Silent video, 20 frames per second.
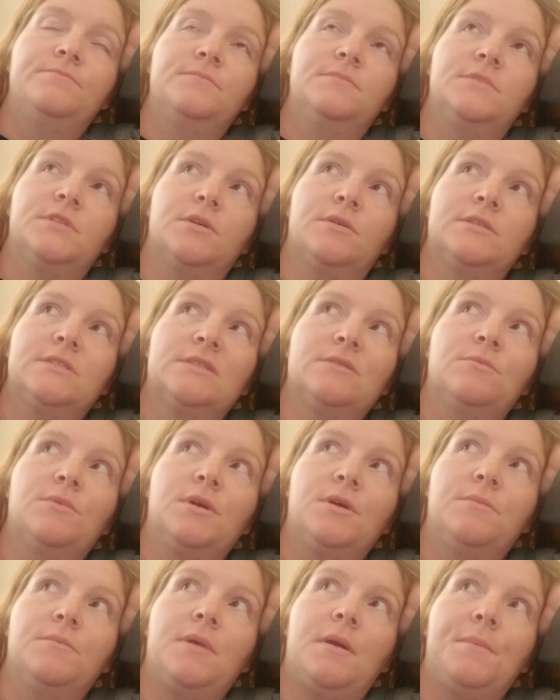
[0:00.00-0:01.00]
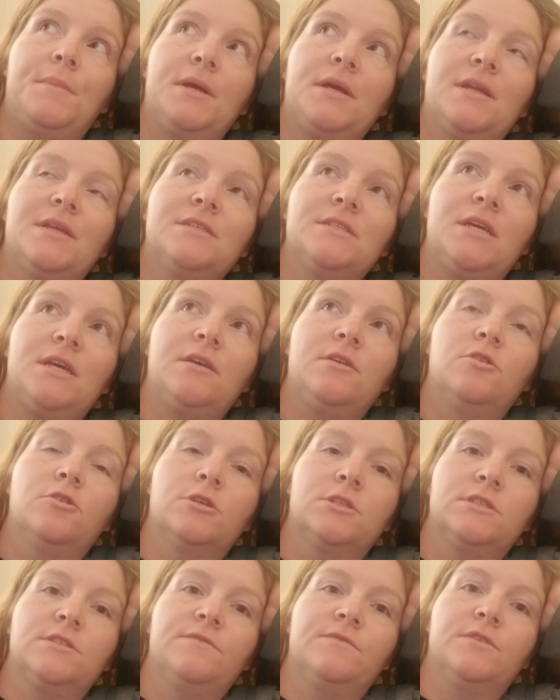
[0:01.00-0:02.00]
So I said, well, I'm not going to take
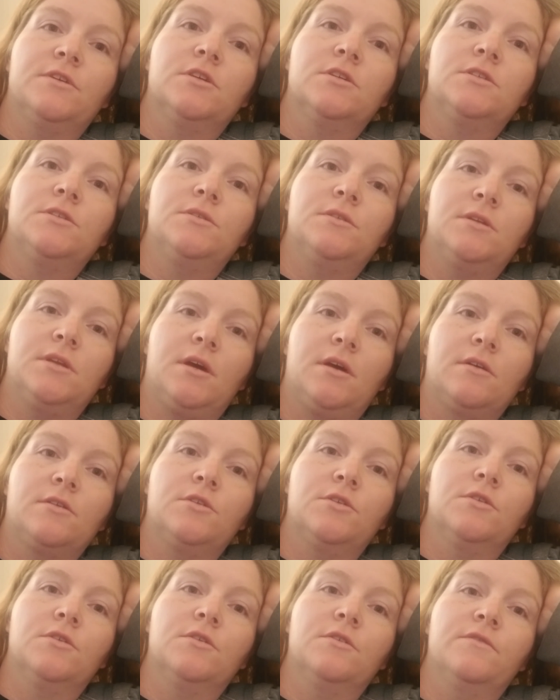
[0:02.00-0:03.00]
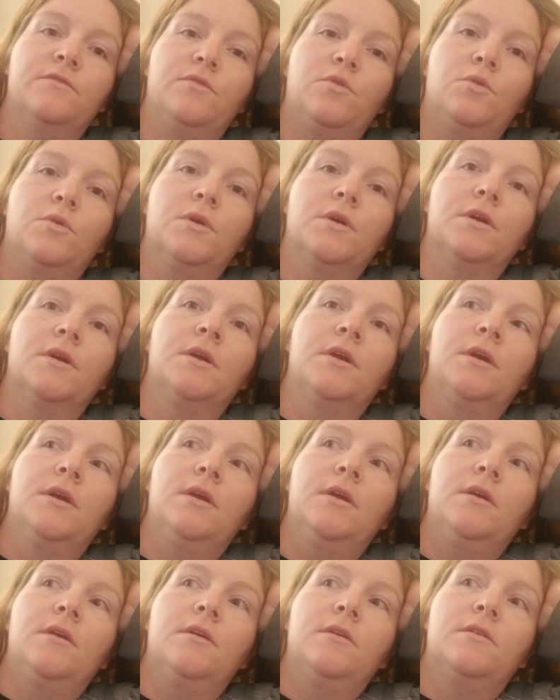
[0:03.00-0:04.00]
Christopher to the doctor for
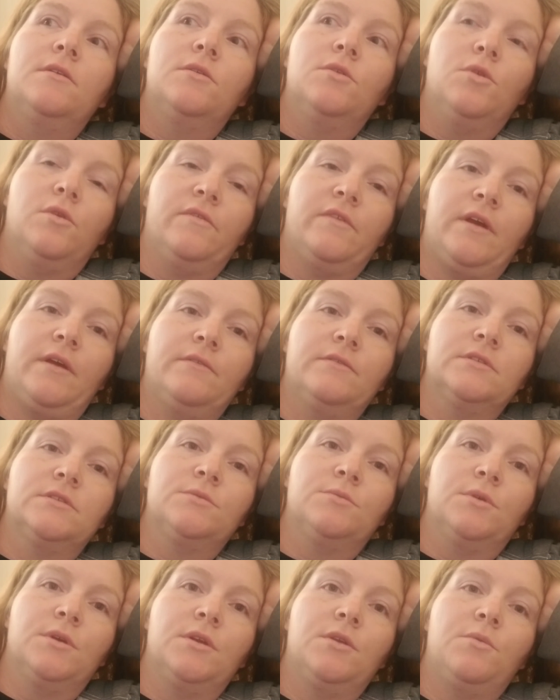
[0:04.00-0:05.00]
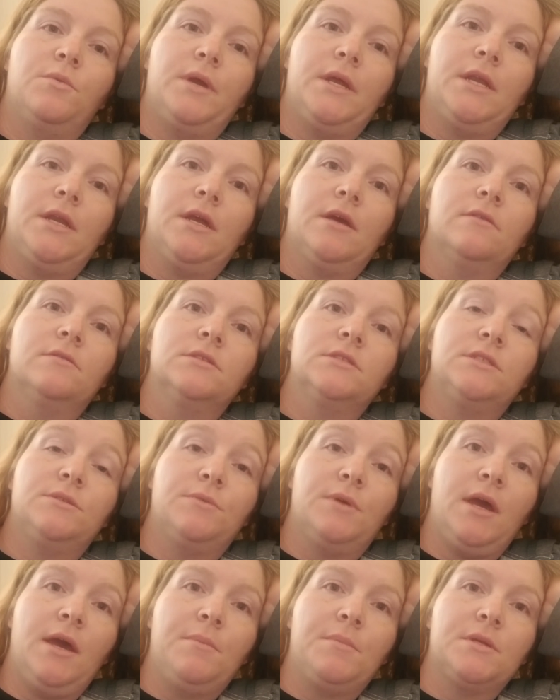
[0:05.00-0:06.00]
neurovirus. We're going to wait it out and see
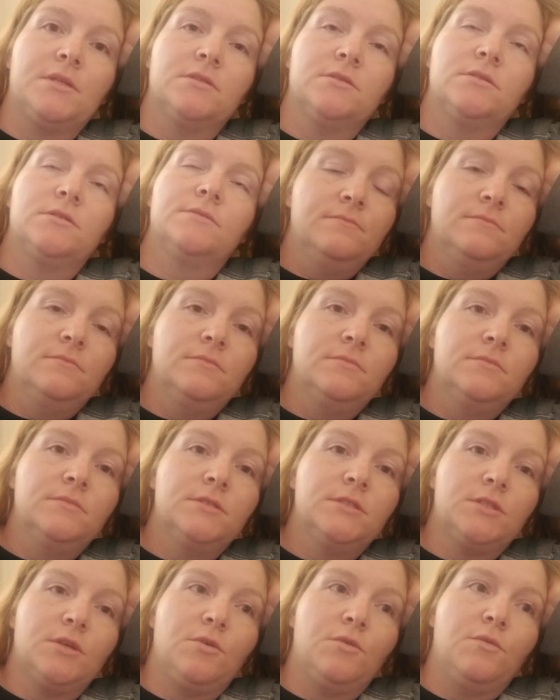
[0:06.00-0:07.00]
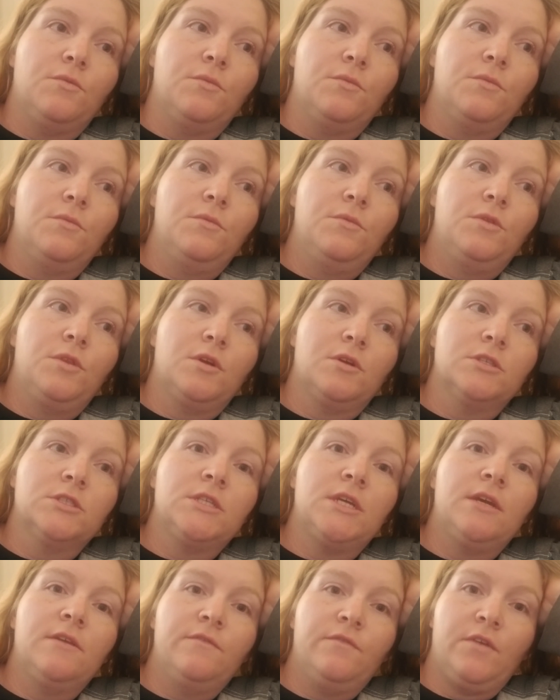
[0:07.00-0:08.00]
what happens. So
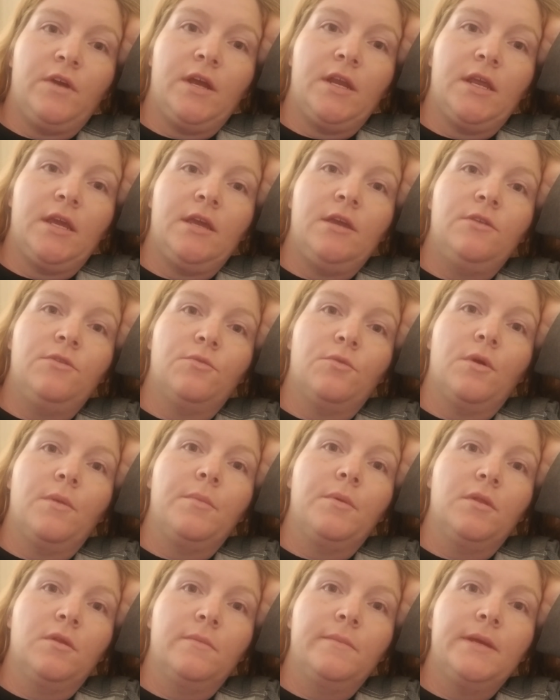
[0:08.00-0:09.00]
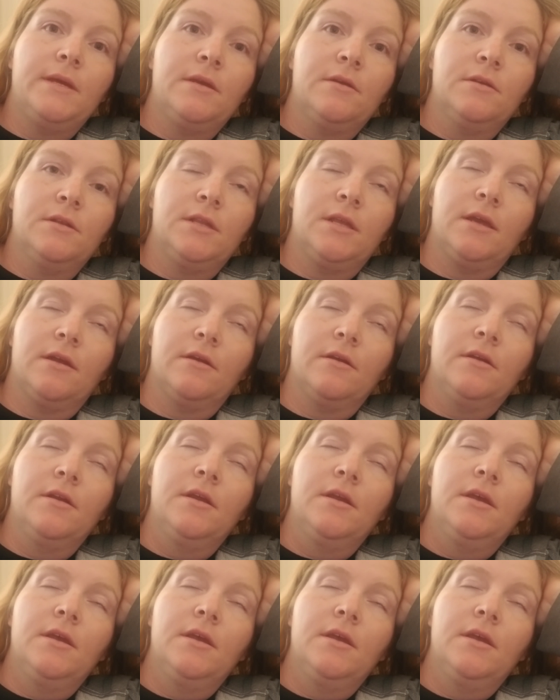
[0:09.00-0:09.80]
Thursday and Friday, he threw up a little bit here and there.